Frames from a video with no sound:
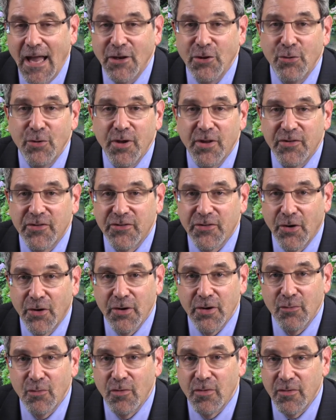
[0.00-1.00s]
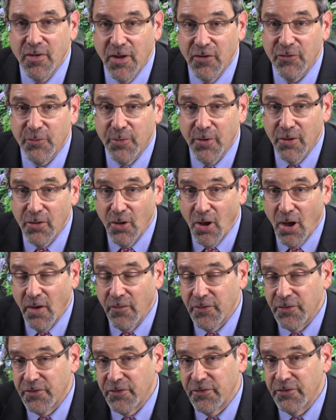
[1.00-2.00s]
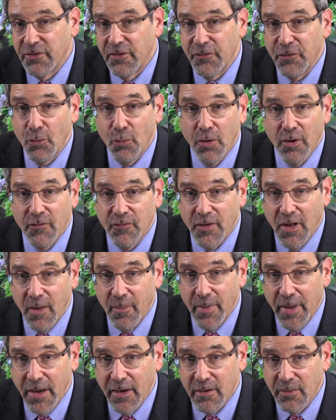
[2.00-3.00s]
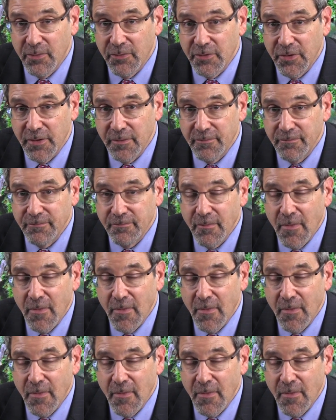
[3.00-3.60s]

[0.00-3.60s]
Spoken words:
How do you get started with Ginsberg Law Offices if you want to file bankruptcy?